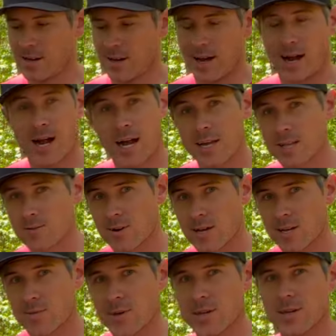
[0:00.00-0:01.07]
Highly
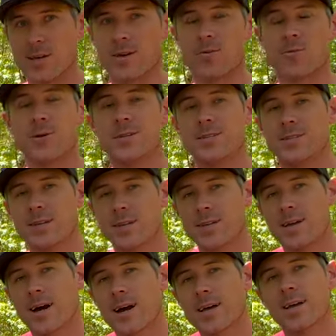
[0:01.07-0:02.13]
recommend it. We did
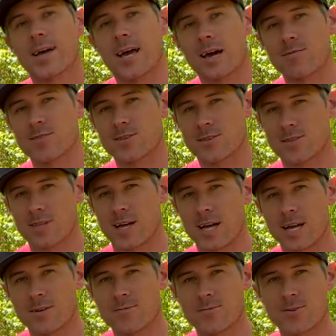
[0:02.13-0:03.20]
not have the
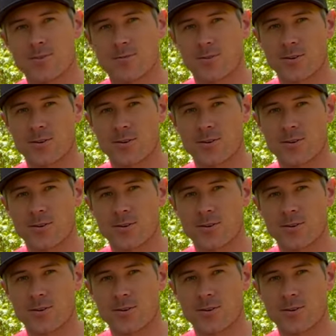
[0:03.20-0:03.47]
slide for the